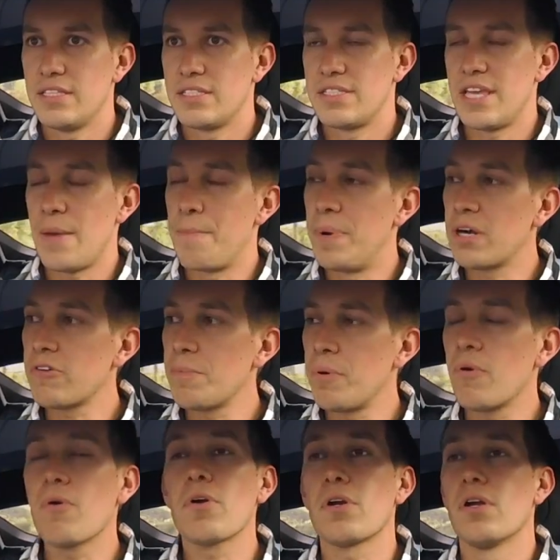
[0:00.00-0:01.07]
say bug
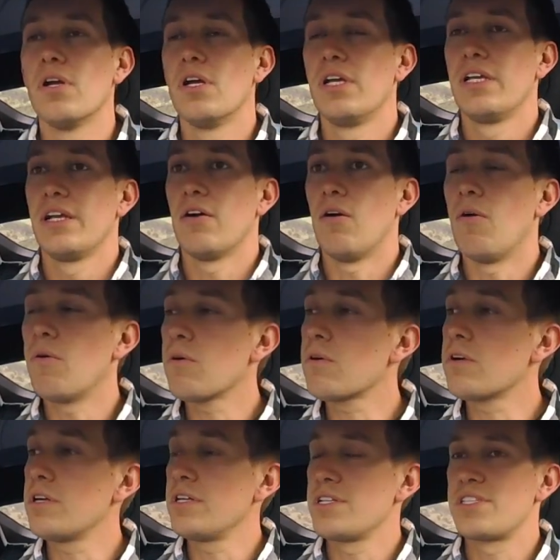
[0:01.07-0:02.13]
report, or